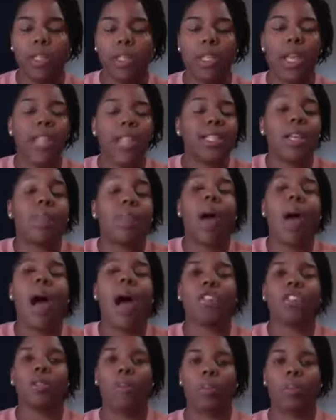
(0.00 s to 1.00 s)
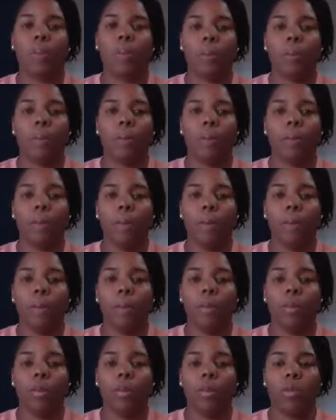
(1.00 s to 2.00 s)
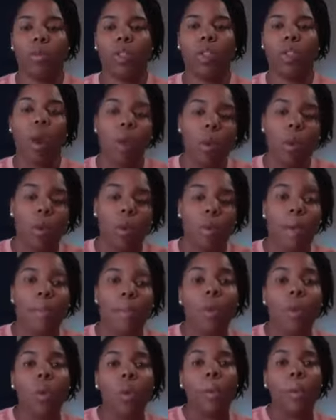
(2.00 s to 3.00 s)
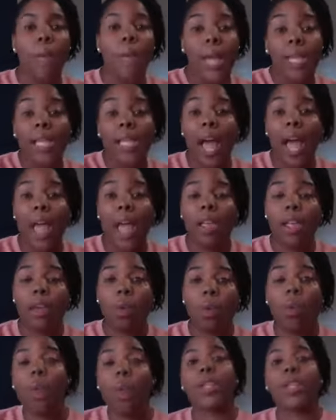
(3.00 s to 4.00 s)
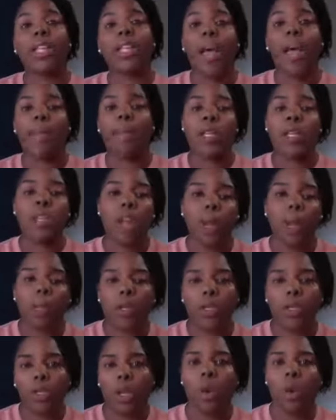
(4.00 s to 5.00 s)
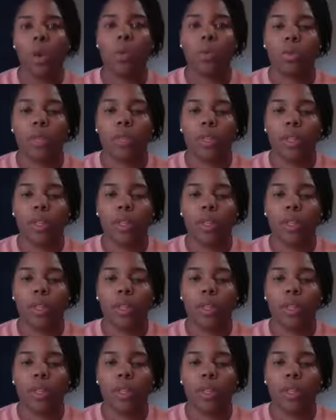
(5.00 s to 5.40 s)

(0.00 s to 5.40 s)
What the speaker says: It's impossible. So remember, men lie, women lie, but numbers don't.